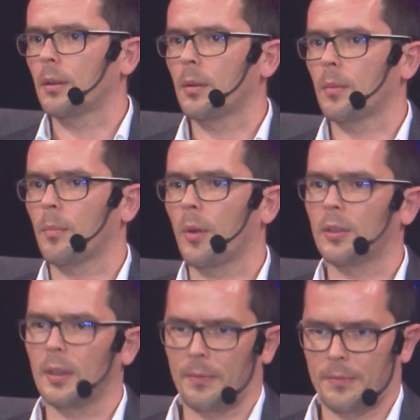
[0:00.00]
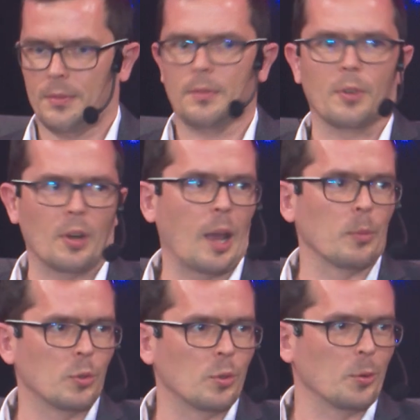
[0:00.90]
motives for
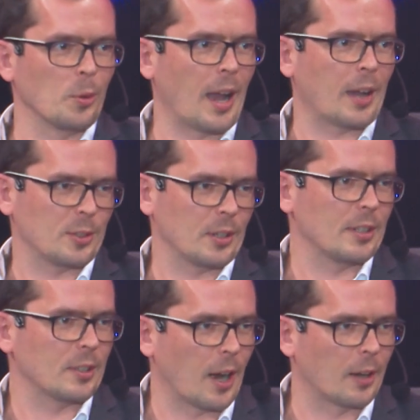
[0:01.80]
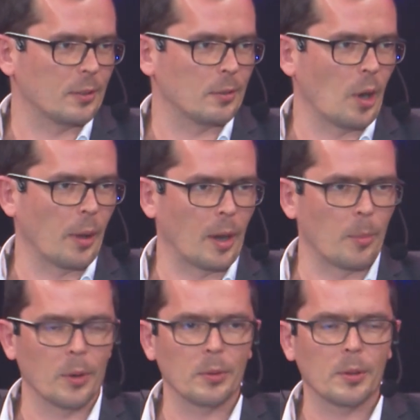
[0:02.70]
them to actually start going abroad.